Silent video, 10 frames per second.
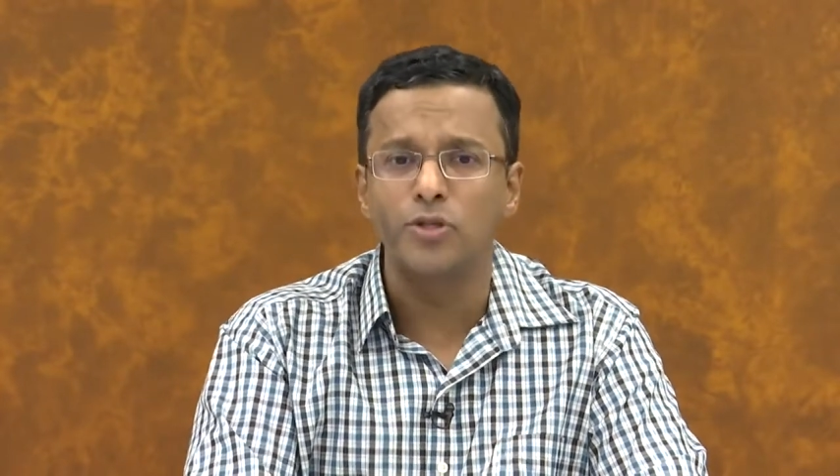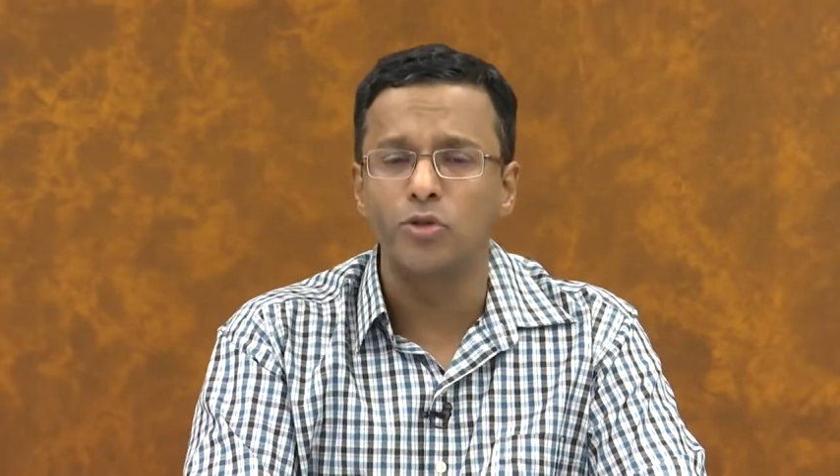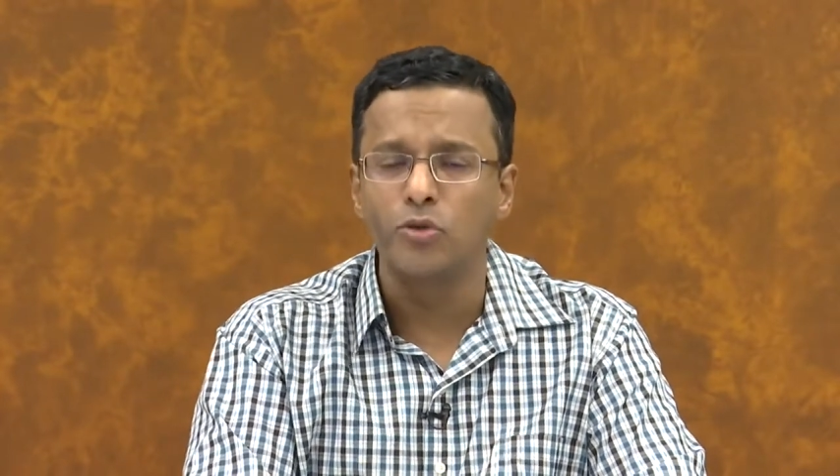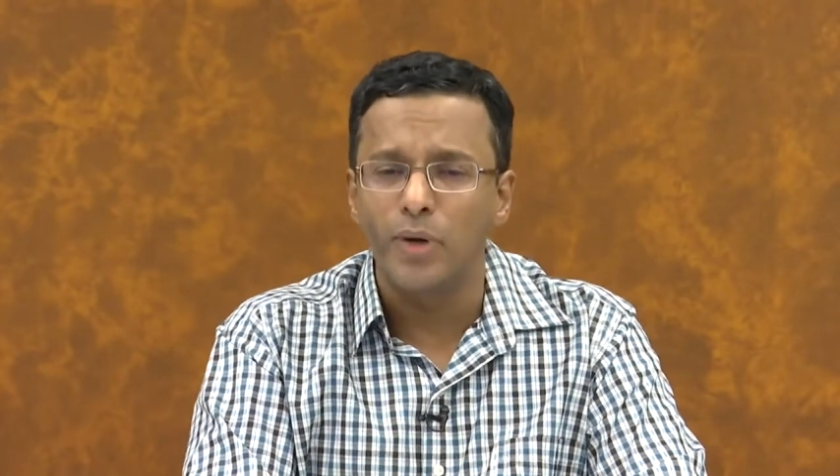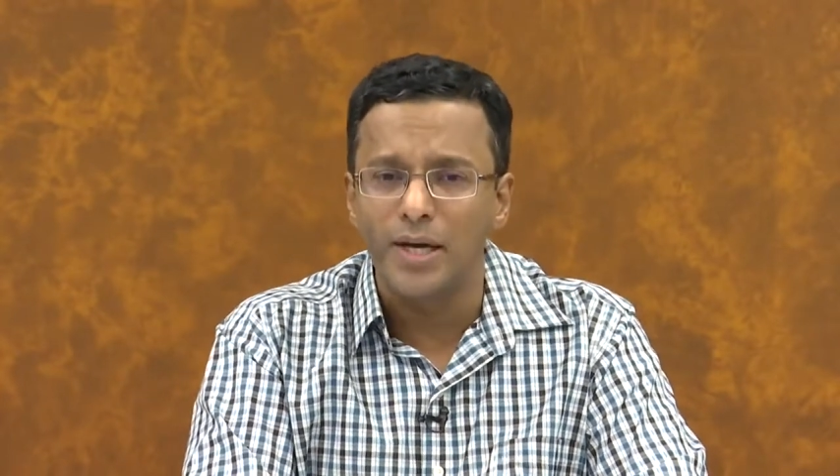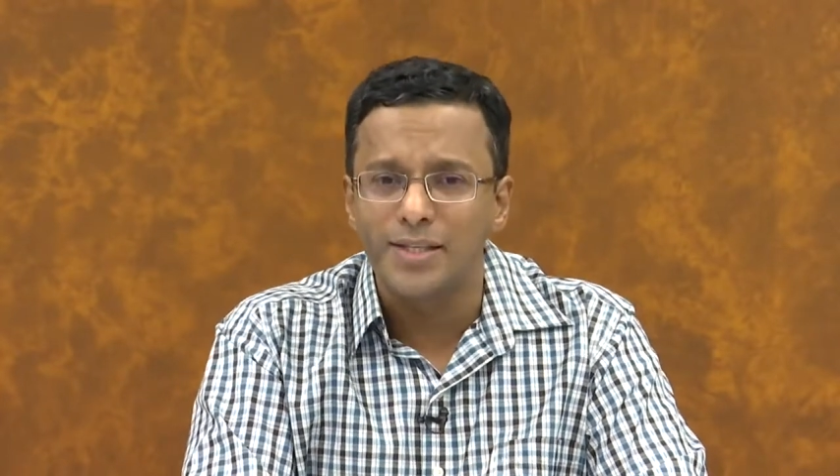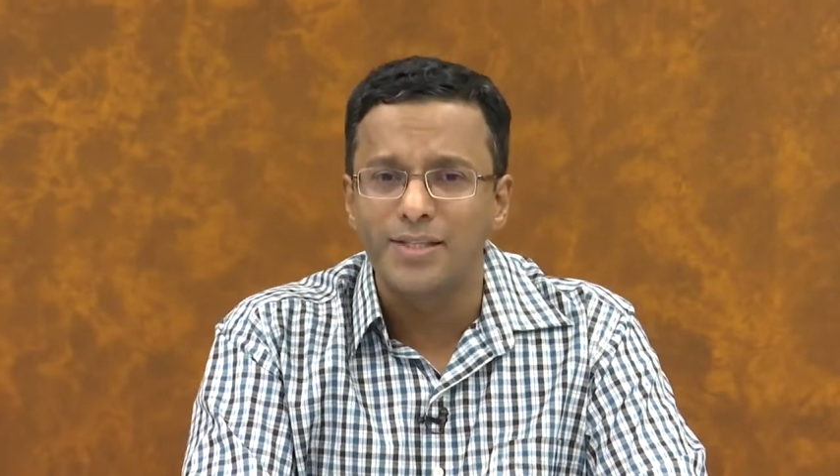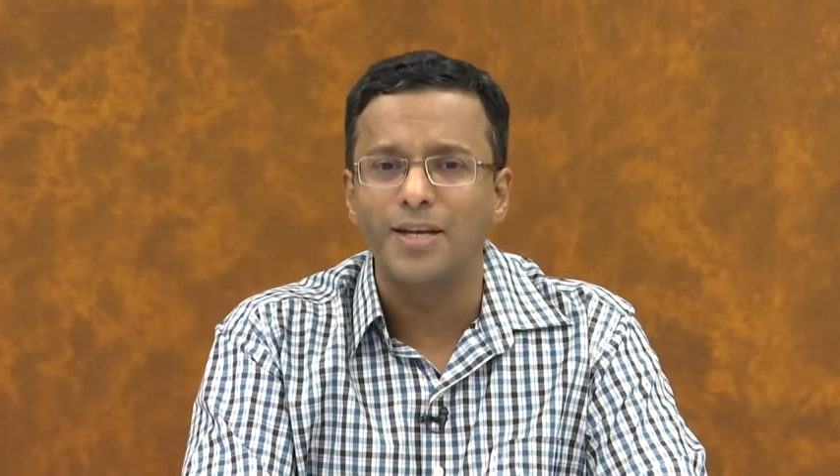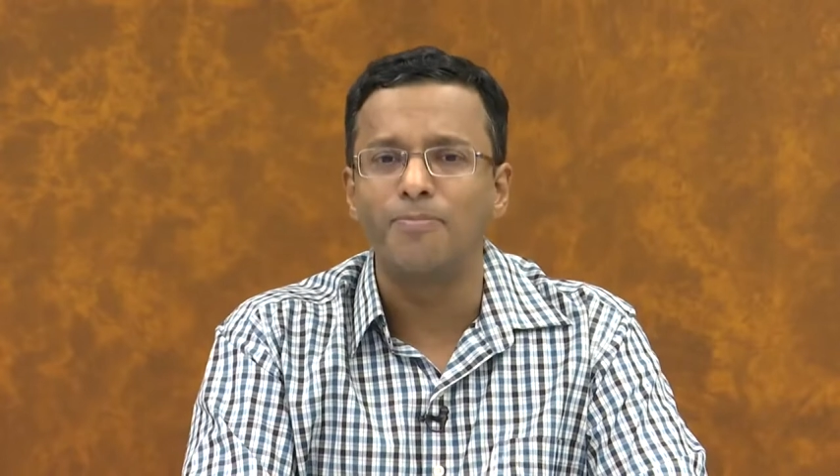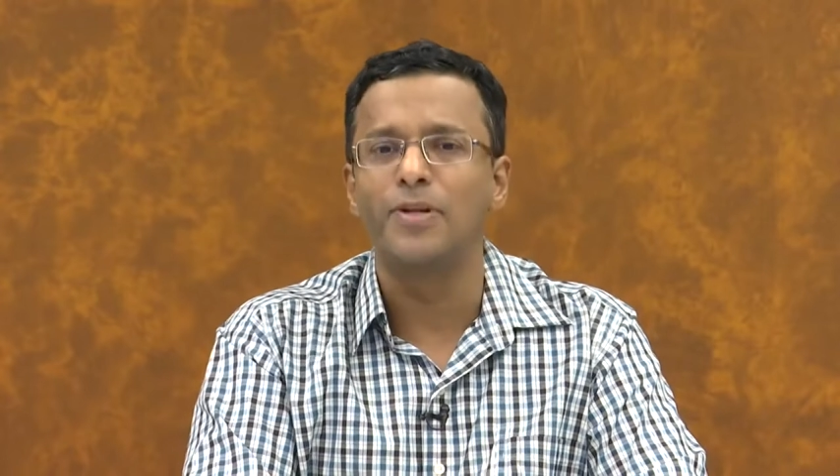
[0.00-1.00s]

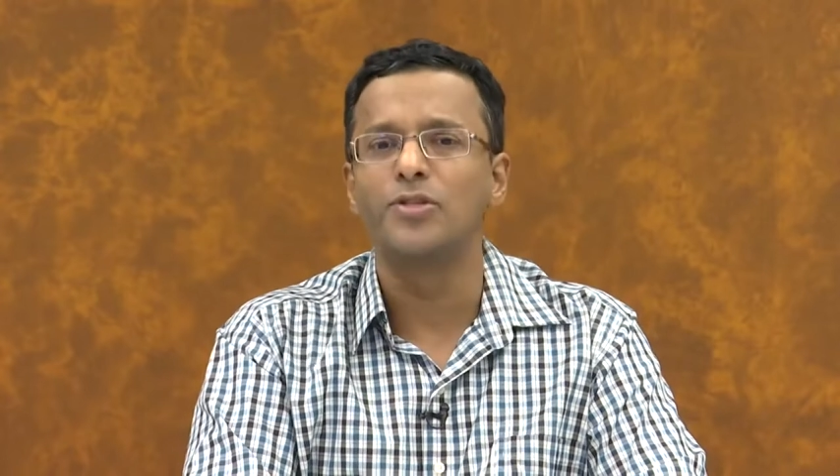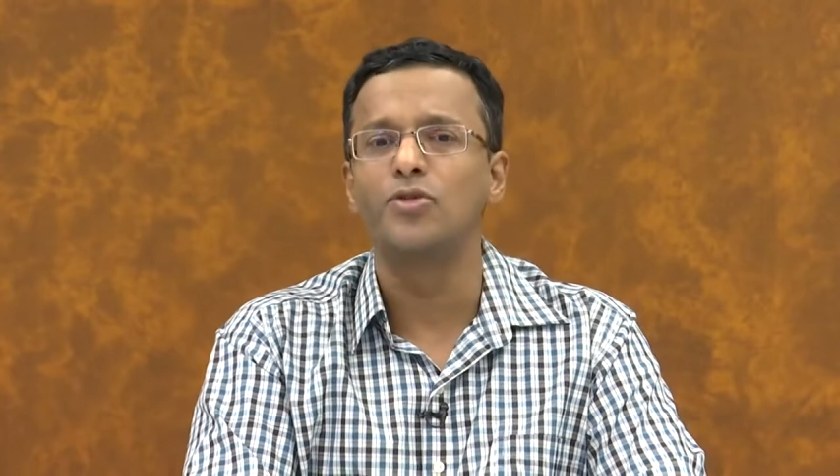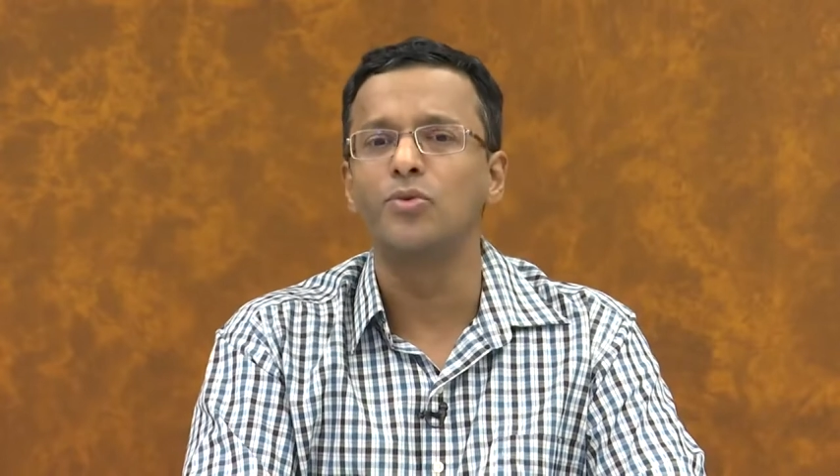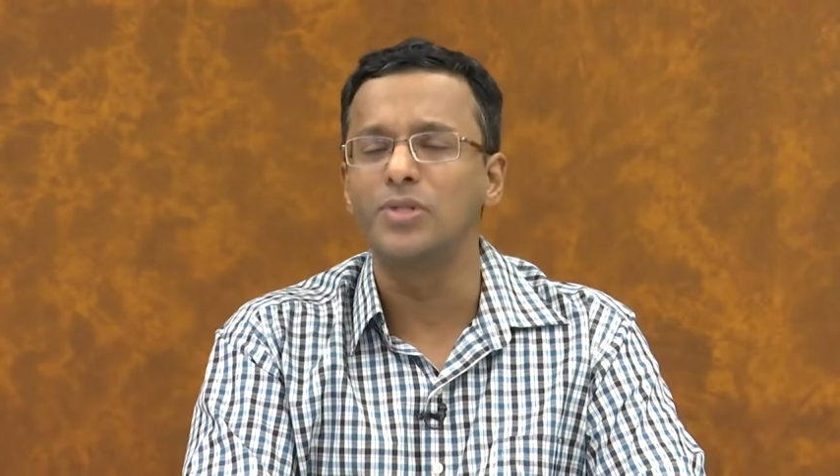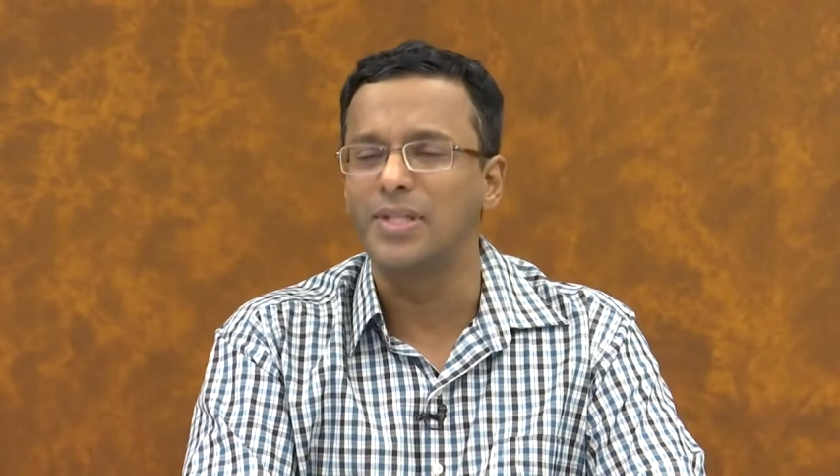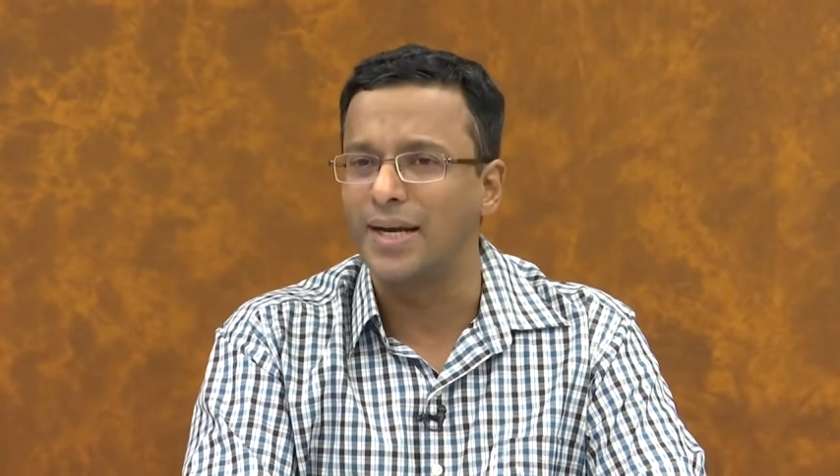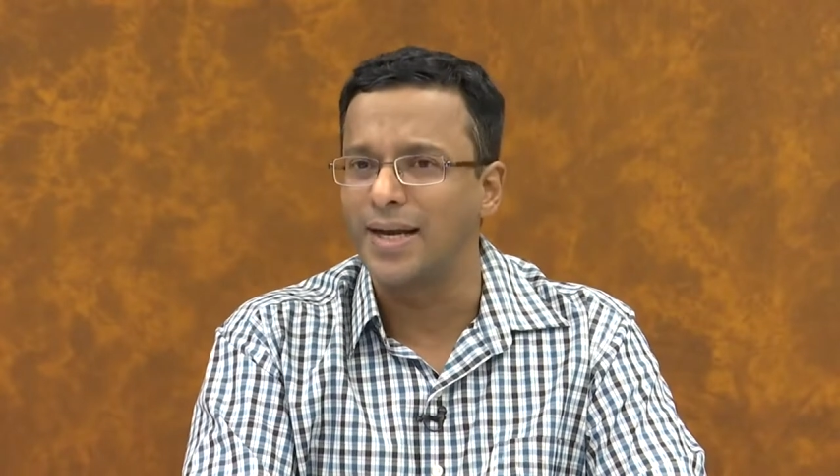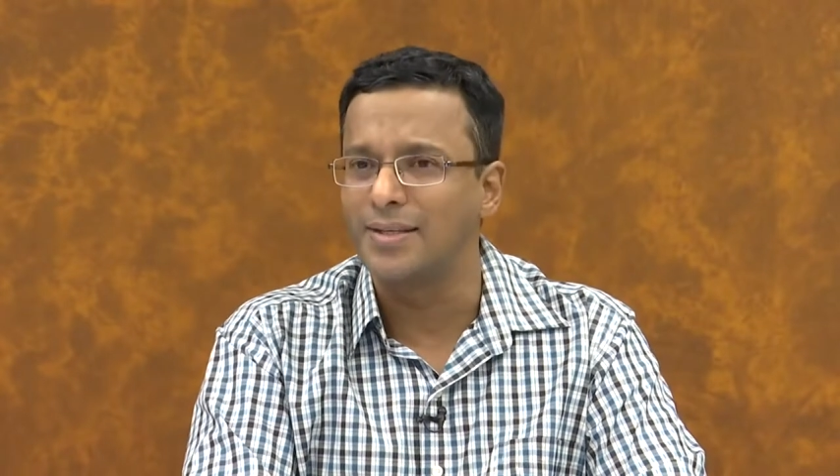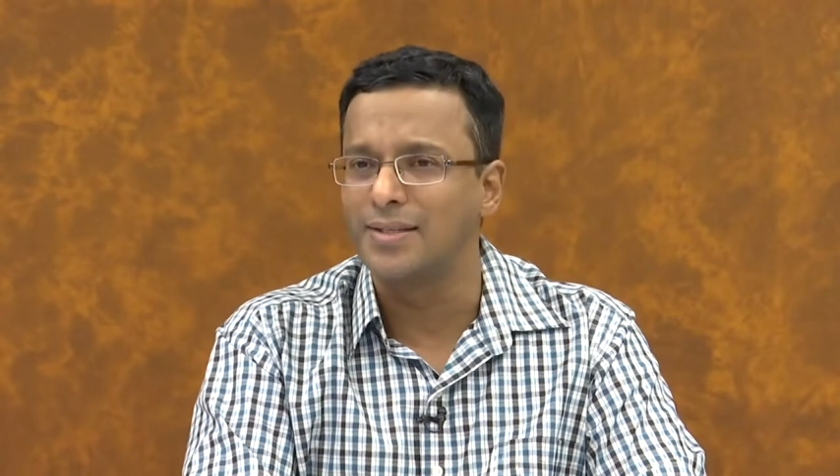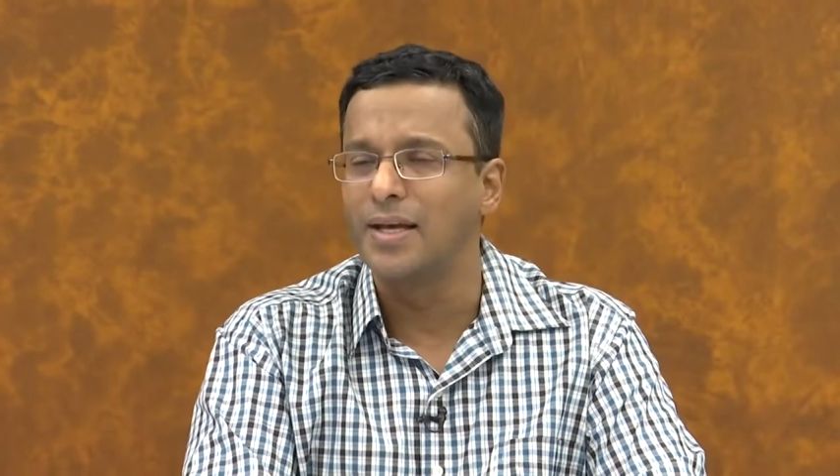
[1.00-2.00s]
2yz plus
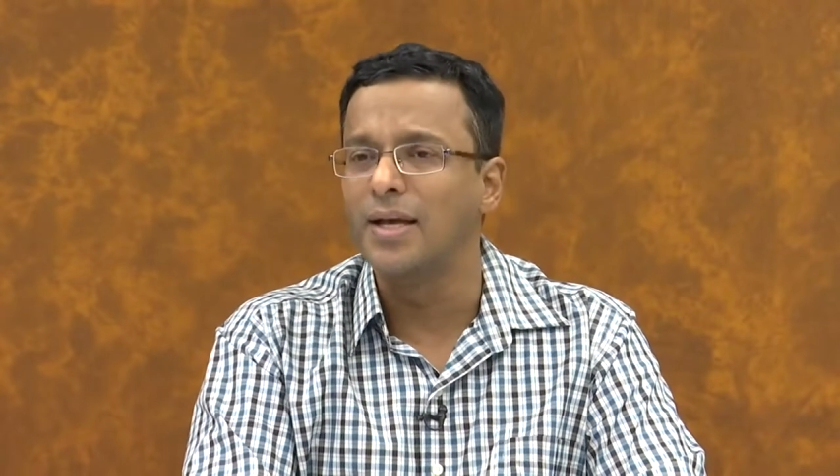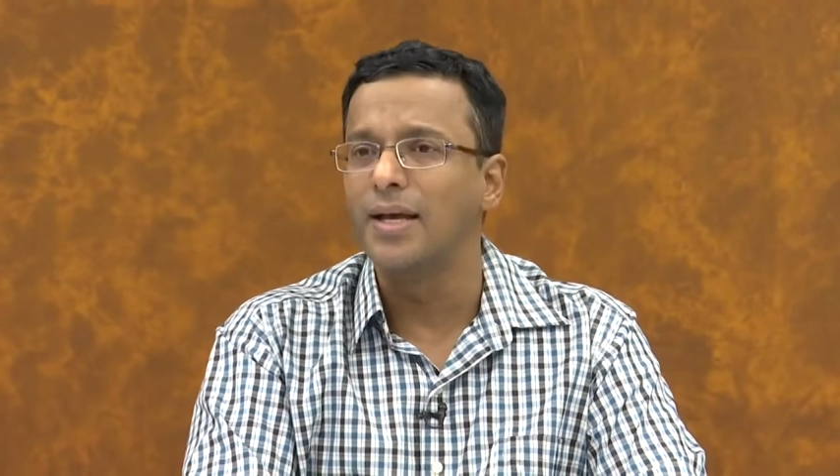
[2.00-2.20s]
2zx